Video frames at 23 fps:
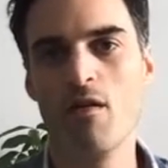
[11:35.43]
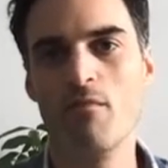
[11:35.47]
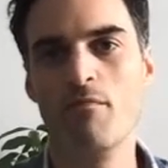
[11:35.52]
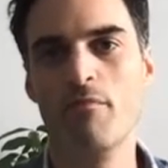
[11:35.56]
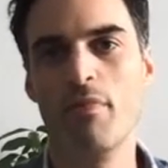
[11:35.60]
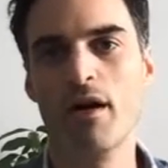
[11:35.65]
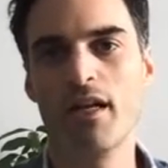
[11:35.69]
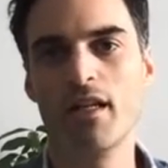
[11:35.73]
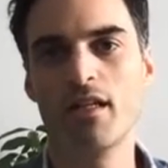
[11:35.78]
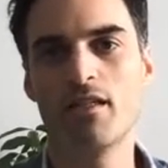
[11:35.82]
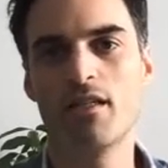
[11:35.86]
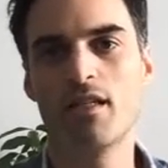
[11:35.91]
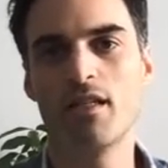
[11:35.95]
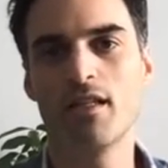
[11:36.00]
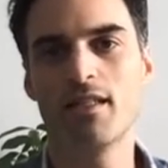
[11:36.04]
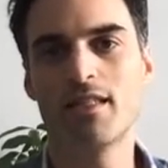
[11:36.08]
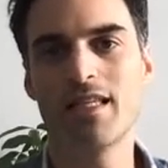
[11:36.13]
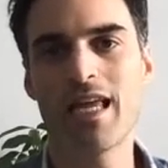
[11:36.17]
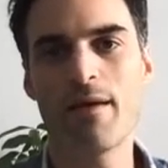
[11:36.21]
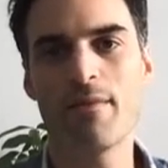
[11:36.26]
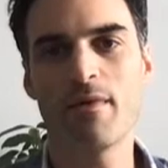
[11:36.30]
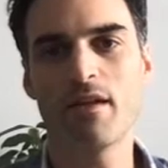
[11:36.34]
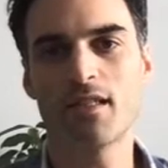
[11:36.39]
But to the
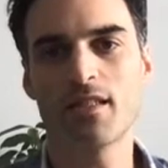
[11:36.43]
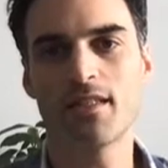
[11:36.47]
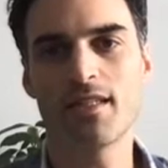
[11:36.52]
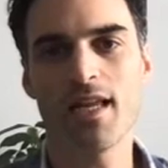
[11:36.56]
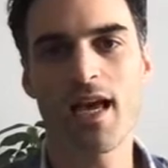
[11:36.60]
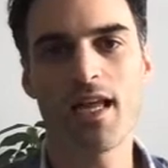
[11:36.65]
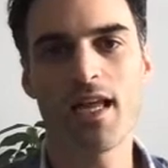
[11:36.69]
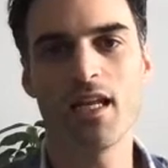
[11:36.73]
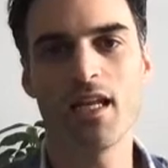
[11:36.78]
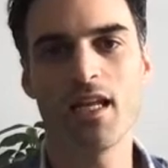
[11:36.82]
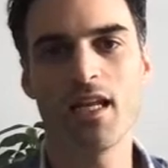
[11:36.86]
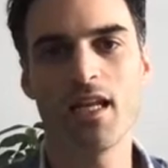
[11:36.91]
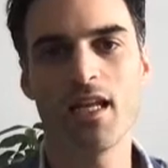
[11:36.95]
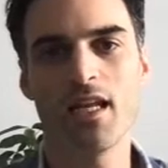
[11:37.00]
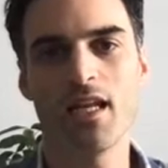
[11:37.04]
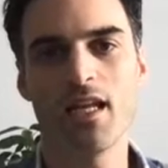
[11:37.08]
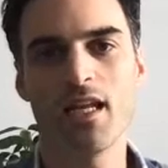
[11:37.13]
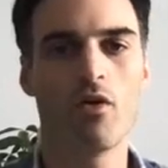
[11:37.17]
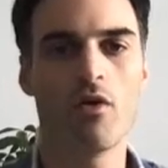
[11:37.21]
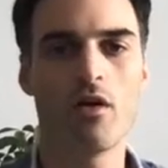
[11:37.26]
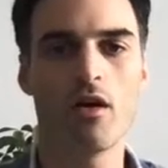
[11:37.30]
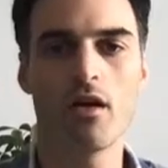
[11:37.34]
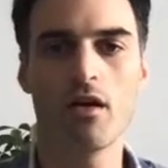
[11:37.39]
same extent, if
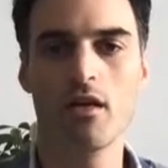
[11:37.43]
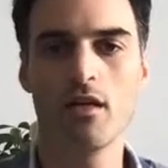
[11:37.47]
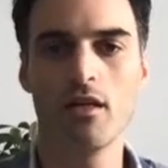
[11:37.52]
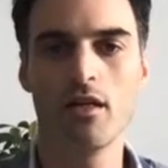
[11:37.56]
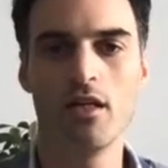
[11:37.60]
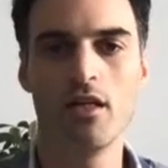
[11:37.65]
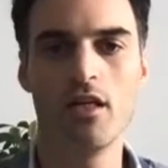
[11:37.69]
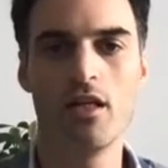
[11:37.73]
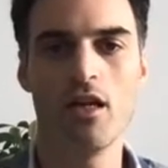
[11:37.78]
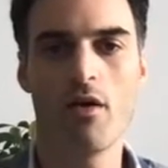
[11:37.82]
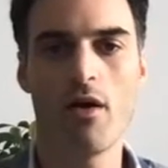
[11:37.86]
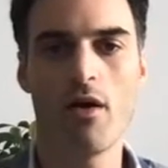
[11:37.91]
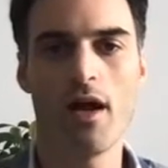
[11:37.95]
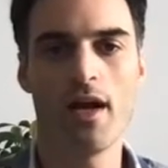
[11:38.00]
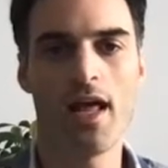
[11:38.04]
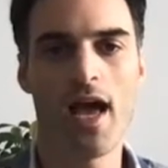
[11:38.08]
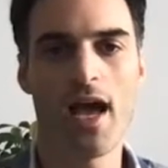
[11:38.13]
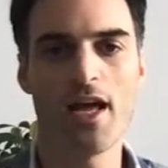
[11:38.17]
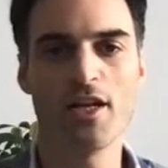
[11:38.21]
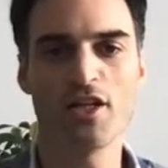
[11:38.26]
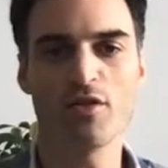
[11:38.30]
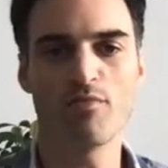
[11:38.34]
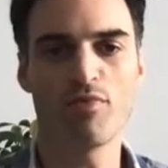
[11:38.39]
you're, you know, an
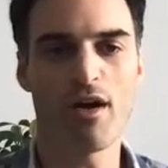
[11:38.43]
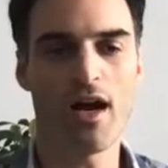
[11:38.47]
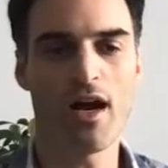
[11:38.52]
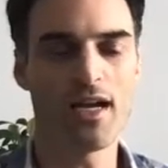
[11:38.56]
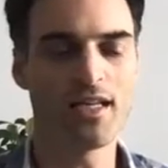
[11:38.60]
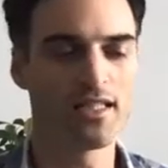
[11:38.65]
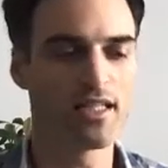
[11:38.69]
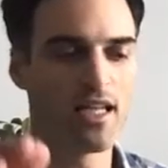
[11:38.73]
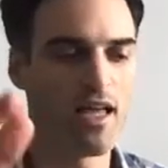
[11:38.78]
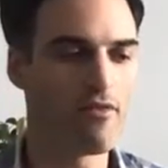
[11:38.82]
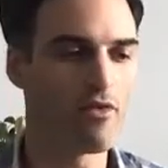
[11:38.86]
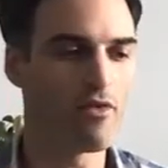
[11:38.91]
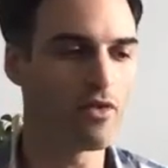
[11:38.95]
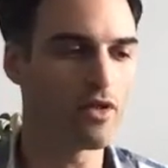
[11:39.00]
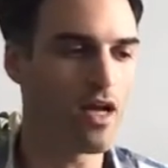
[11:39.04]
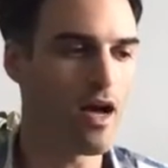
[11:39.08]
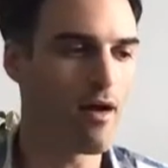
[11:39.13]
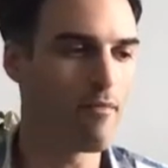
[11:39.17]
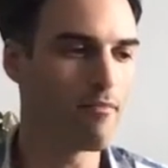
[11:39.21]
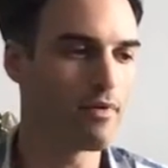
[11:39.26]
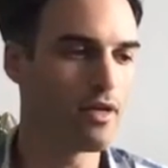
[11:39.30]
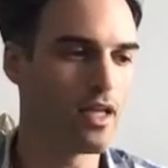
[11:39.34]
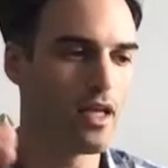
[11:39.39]
enterprise level
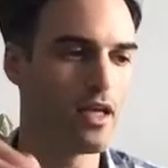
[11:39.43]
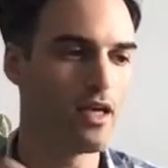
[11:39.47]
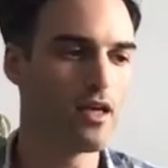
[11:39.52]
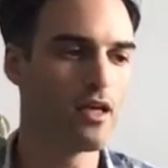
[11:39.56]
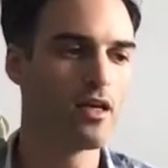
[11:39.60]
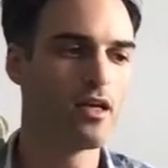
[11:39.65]
company